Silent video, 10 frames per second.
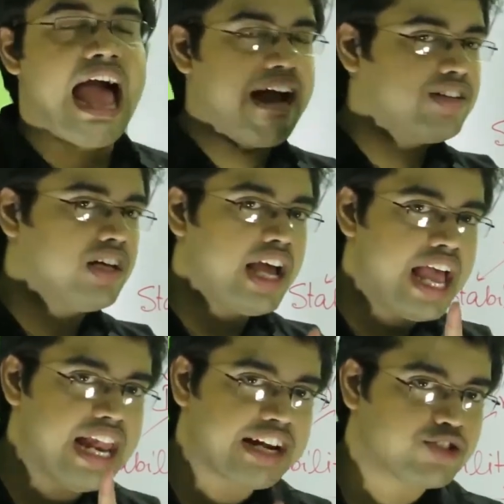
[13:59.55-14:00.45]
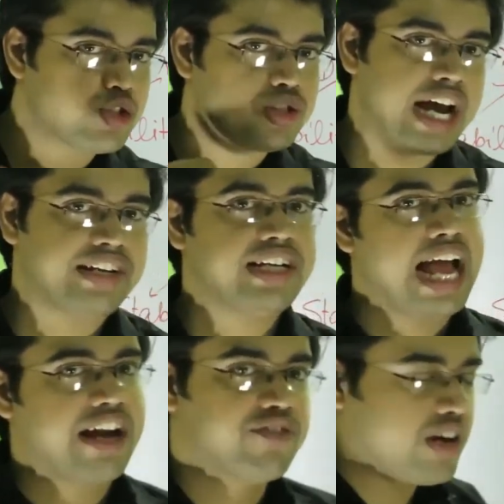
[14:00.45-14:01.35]
and the
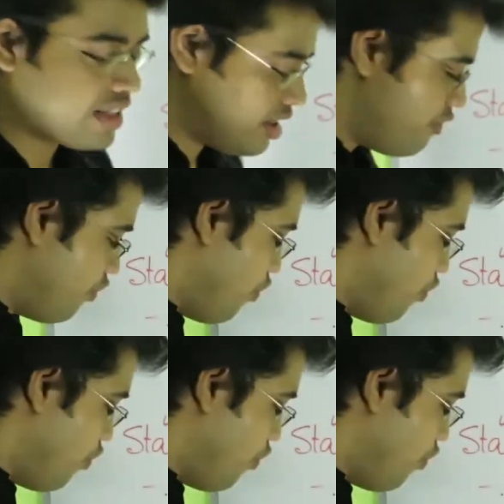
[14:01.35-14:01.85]
electrostatic attraction